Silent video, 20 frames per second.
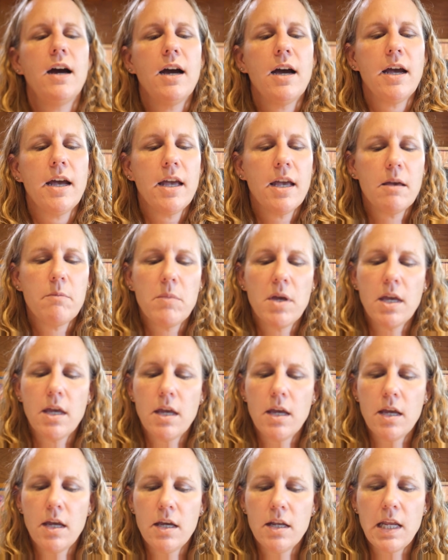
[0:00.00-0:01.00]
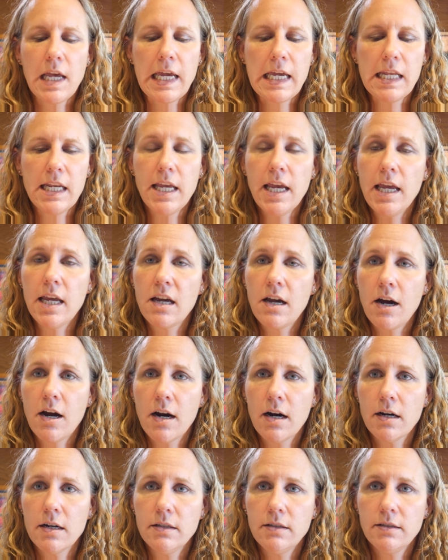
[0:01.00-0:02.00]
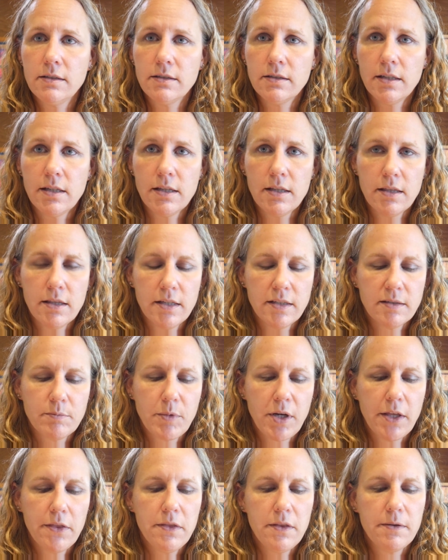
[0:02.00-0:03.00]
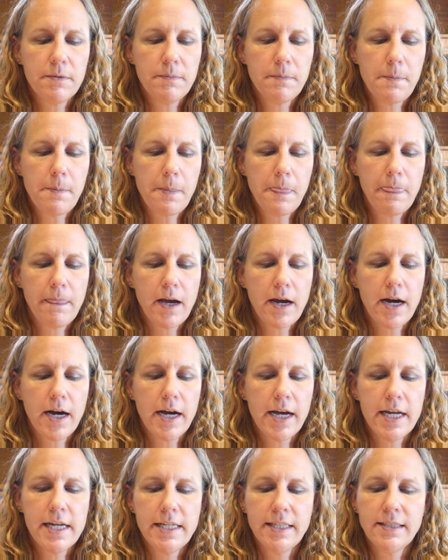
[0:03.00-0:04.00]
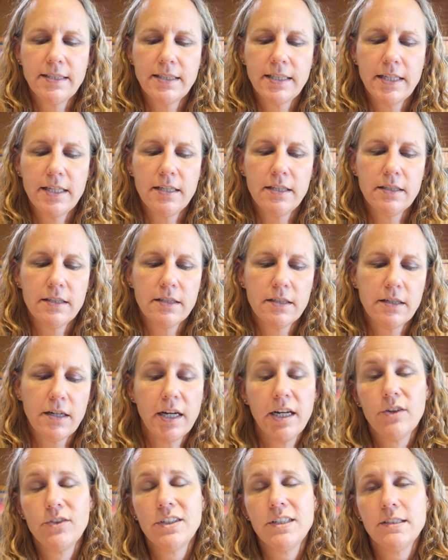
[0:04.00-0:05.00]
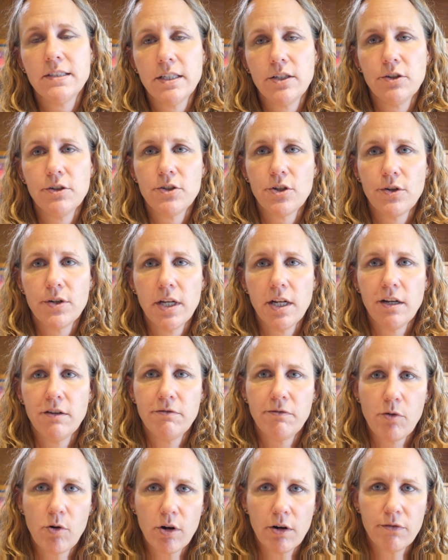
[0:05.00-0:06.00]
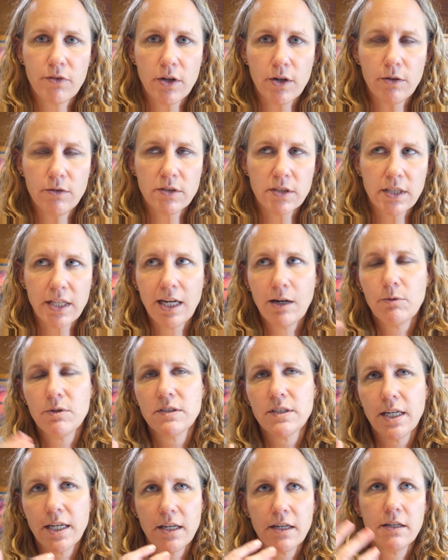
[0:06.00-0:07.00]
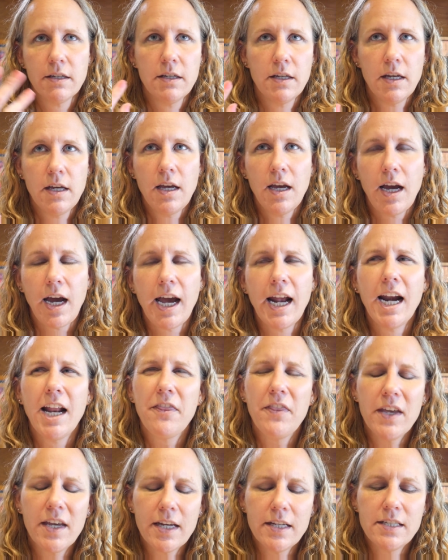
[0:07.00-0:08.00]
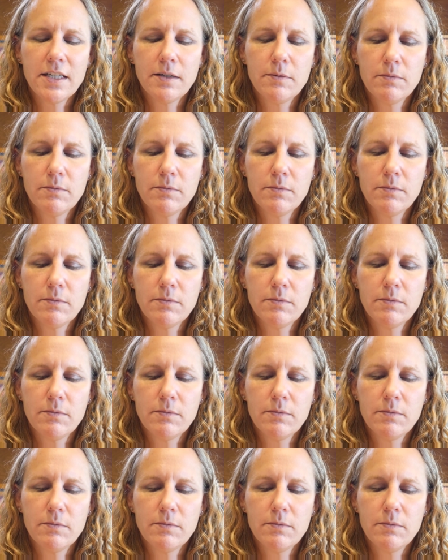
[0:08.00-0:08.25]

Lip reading: I made 88 cards this month. I only sent or donated 4 of those, and that was and I think I